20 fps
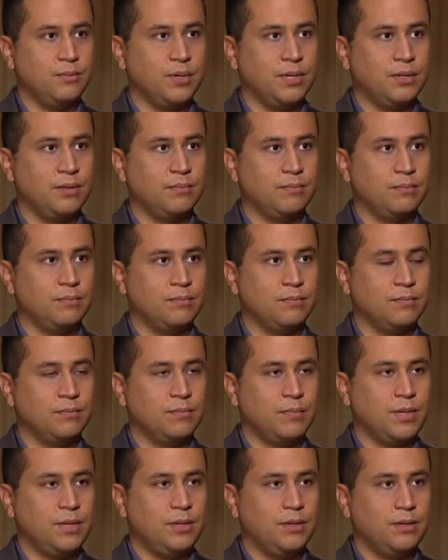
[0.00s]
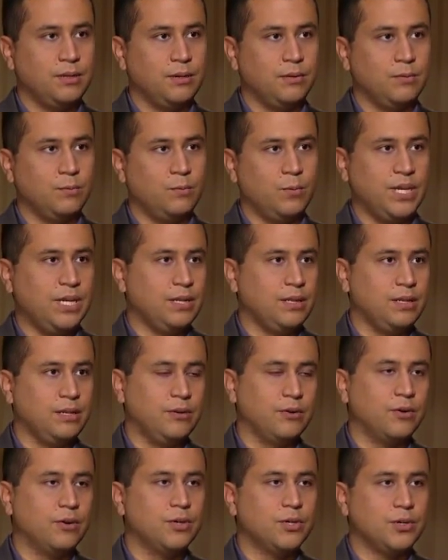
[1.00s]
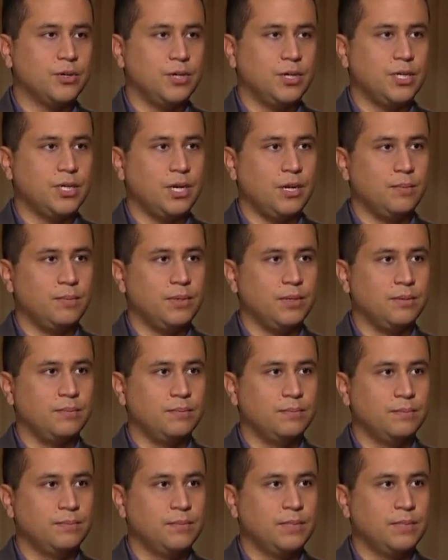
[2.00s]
my weekly grocery shopping.